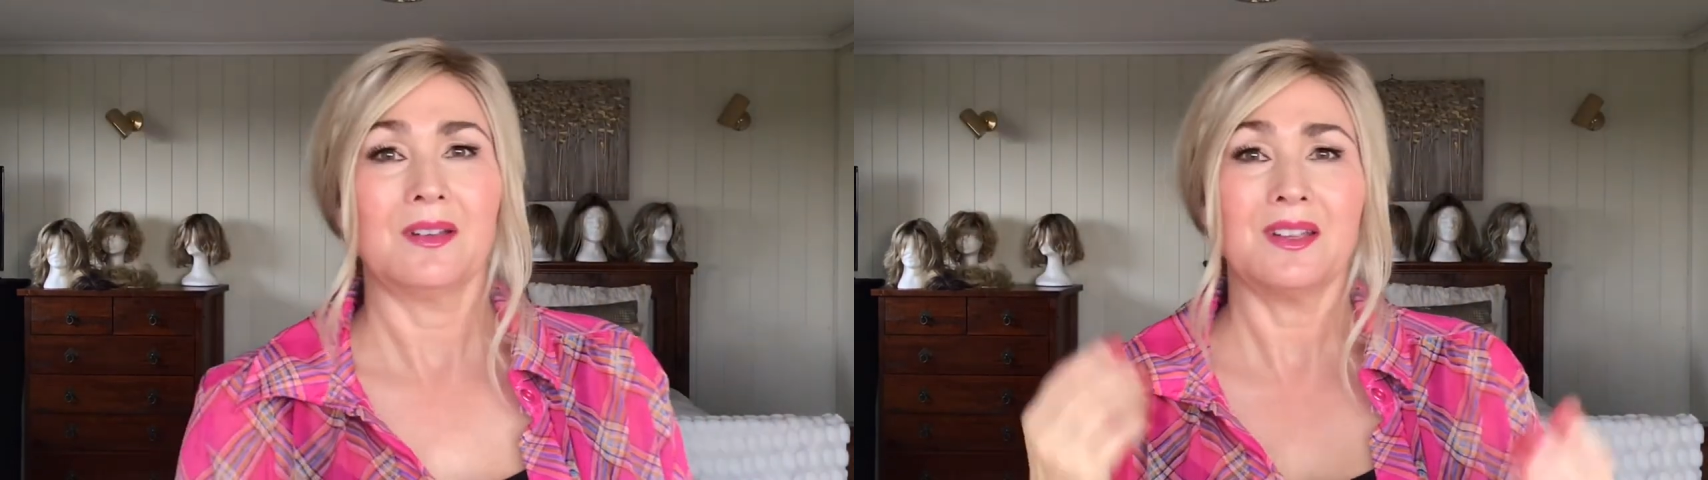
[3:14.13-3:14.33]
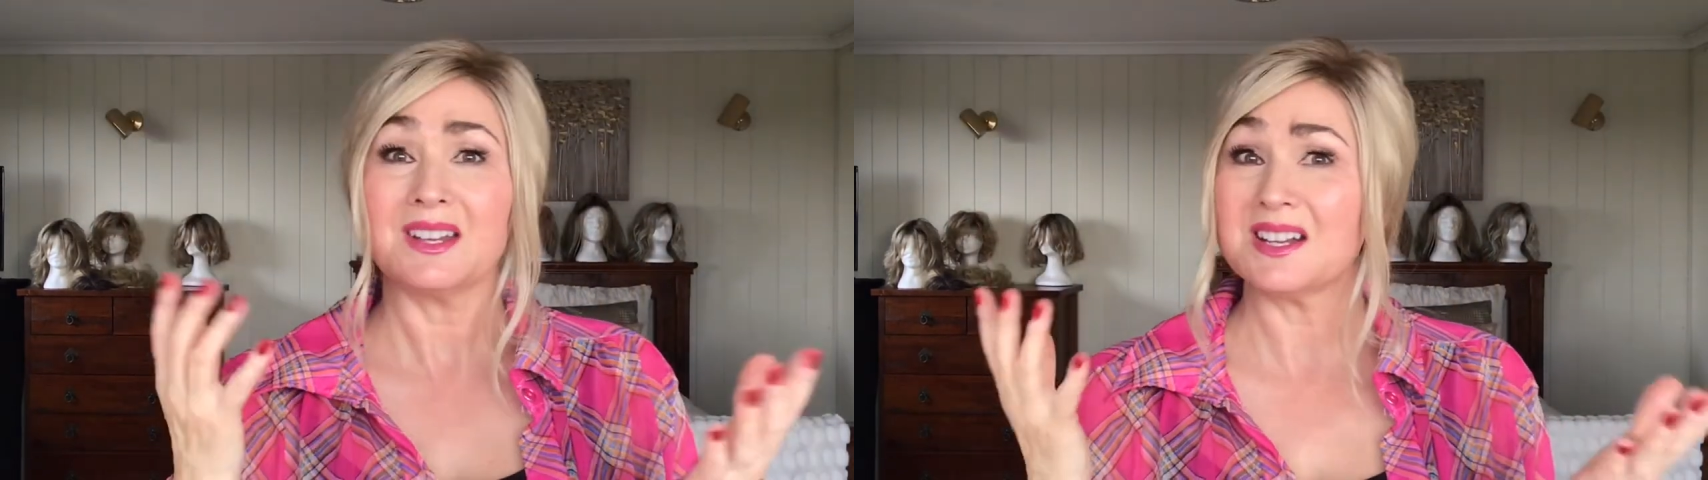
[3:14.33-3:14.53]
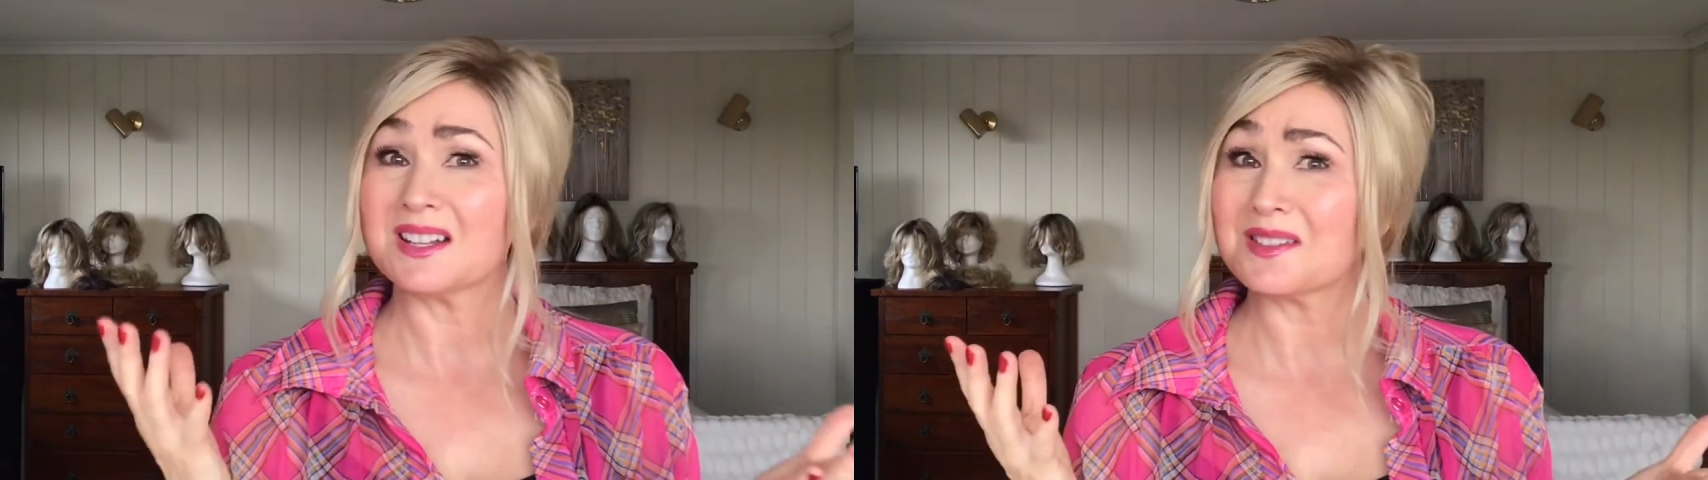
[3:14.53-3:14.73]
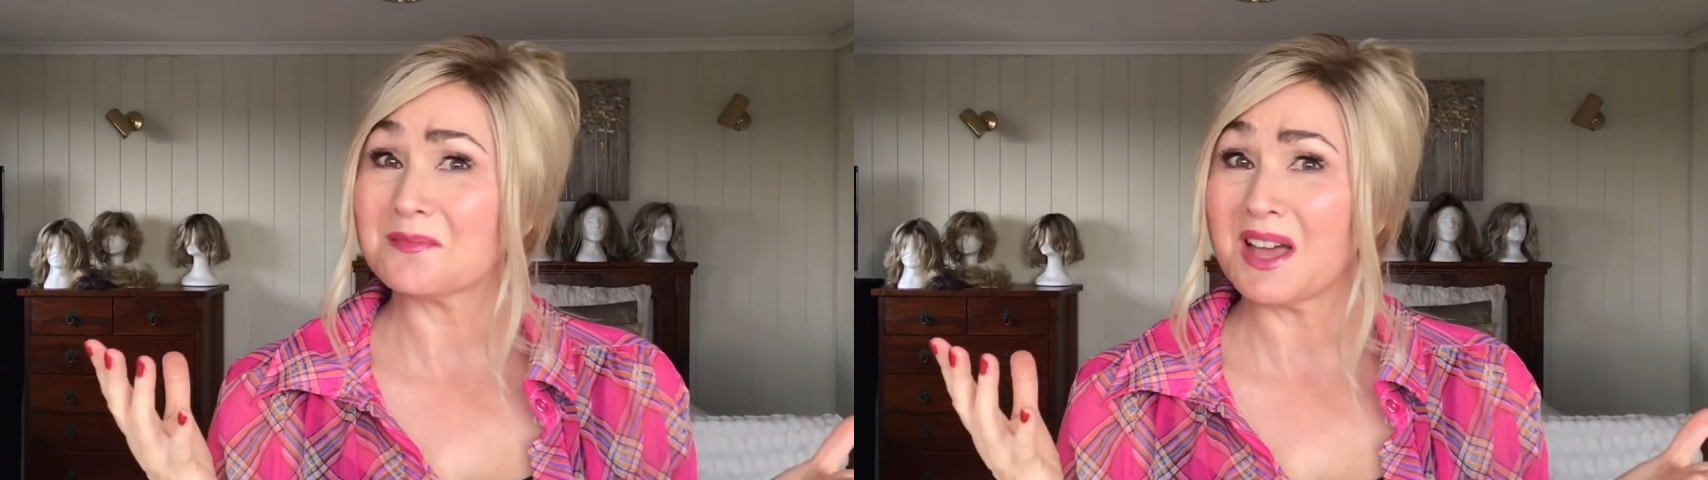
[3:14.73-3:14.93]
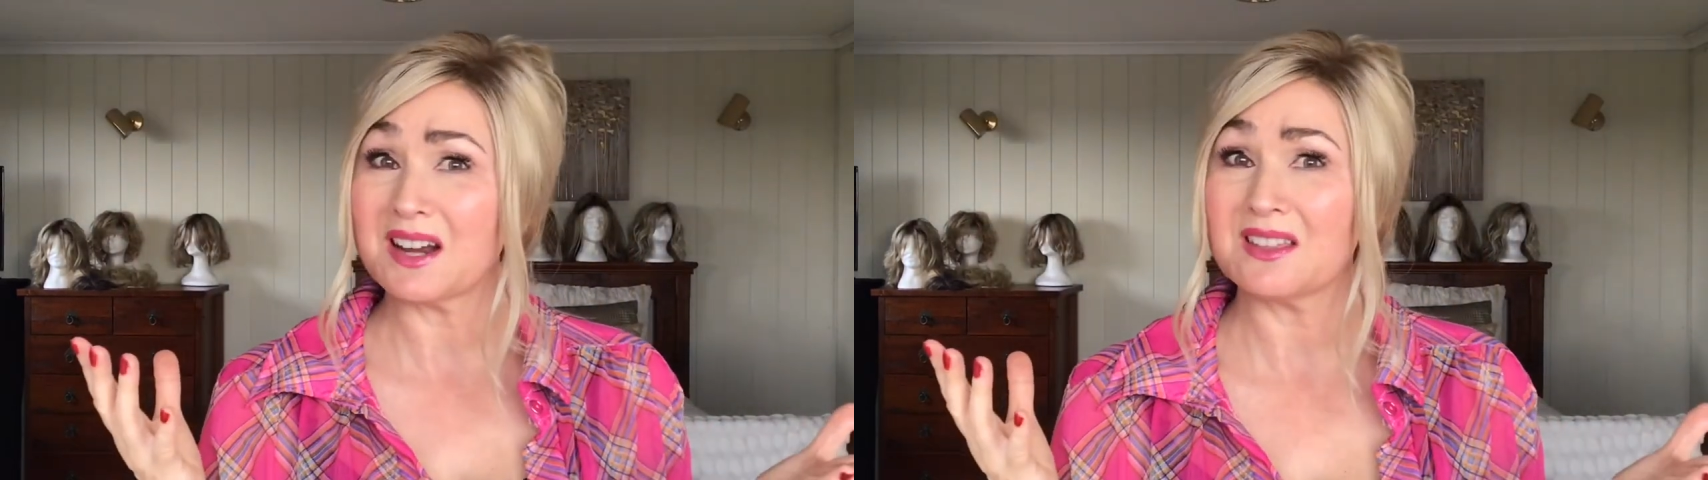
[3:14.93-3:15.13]
It doesn't
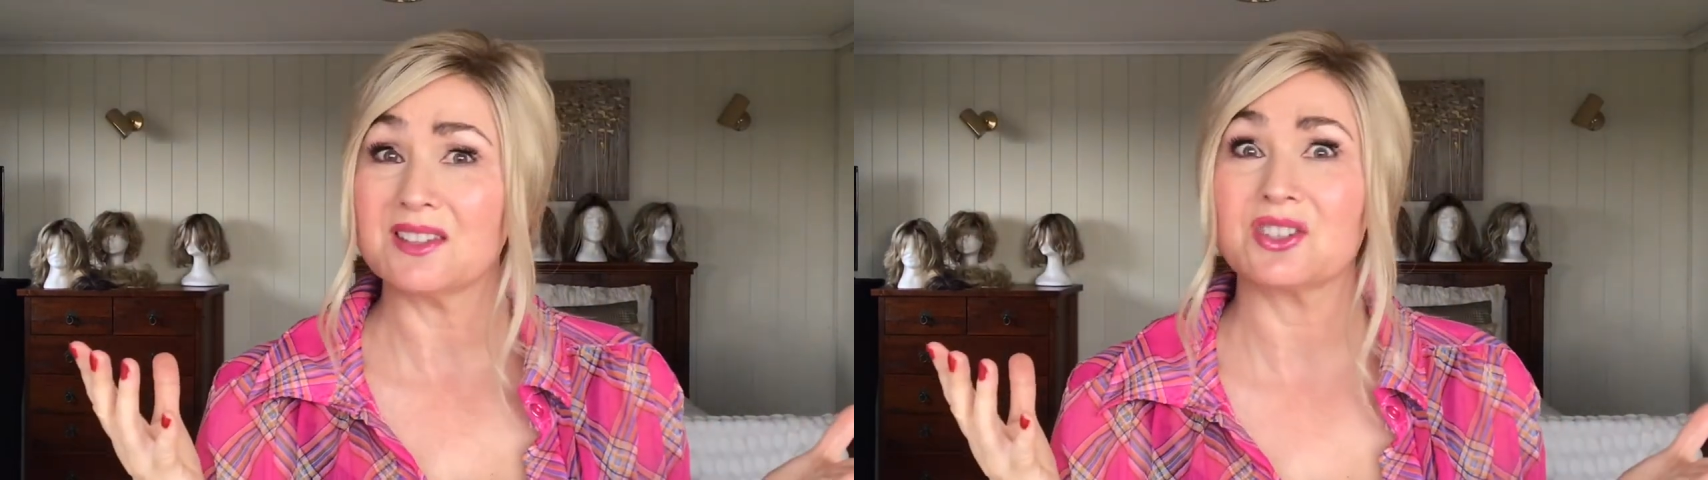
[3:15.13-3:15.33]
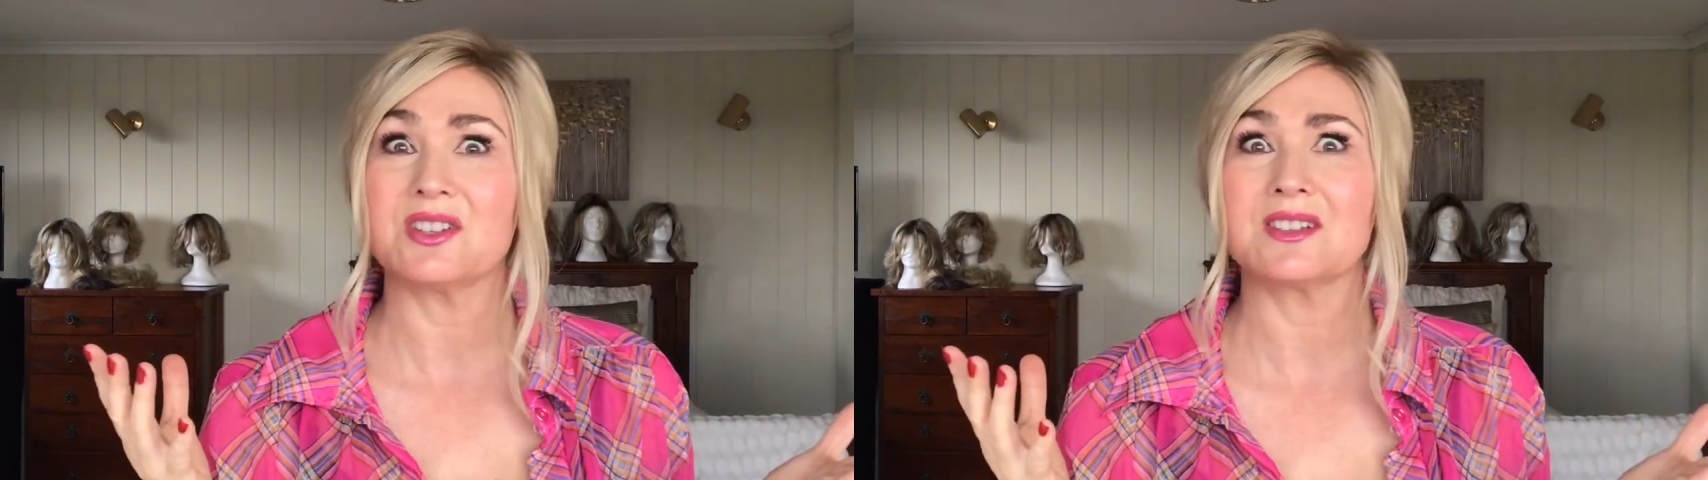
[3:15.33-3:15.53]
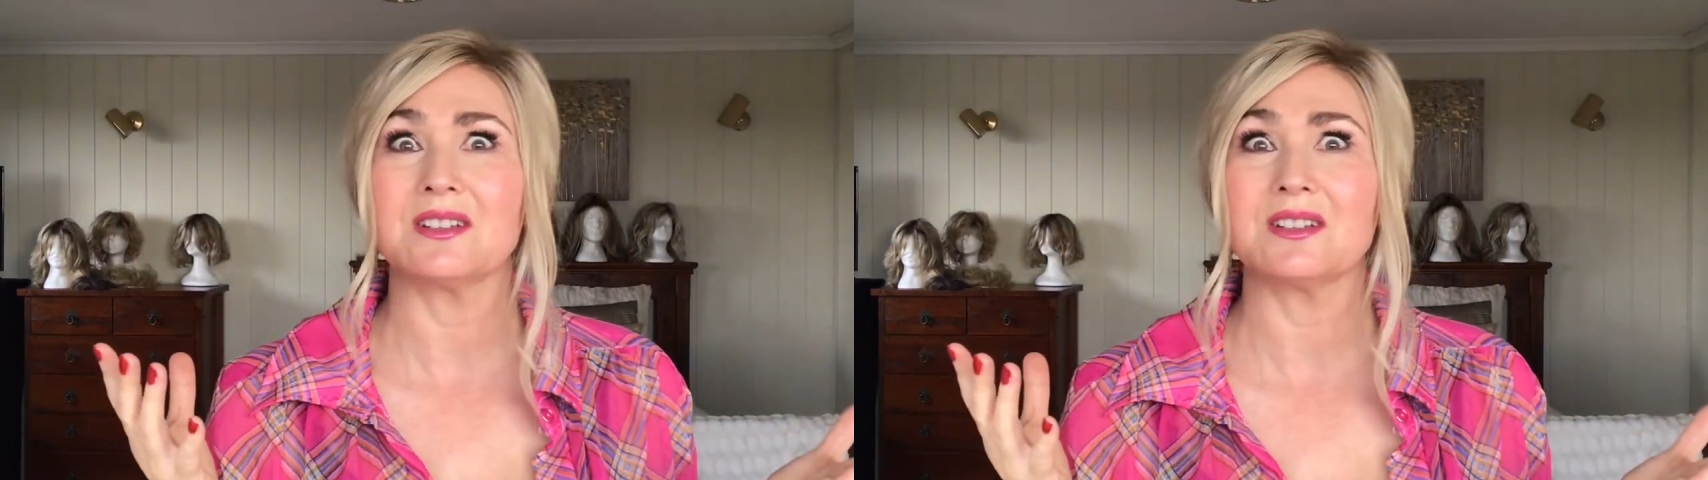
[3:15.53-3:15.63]
matter that she's